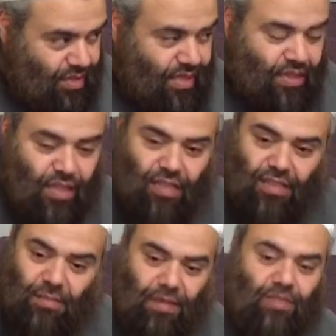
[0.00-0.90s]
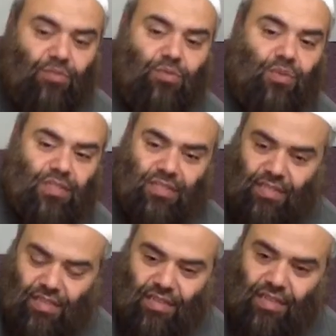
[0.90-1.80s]
That not the Bedouin
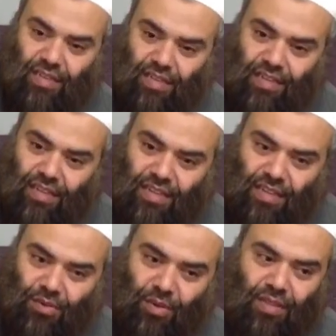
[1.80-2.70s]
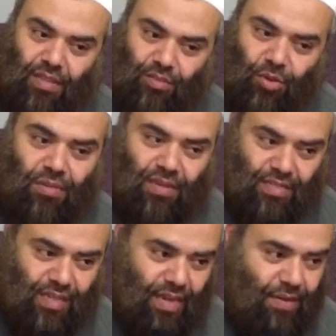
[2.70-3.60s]
was the one that Umar
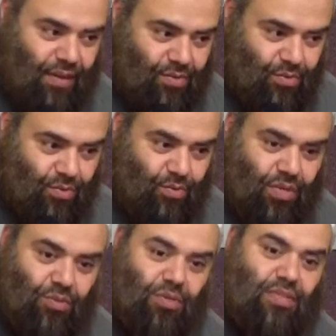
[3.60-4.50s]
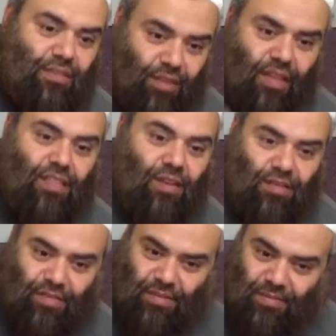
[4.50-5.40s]
radiallahu anhu knew, it was the father
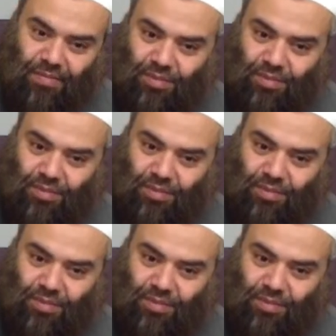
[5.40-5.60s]
of him.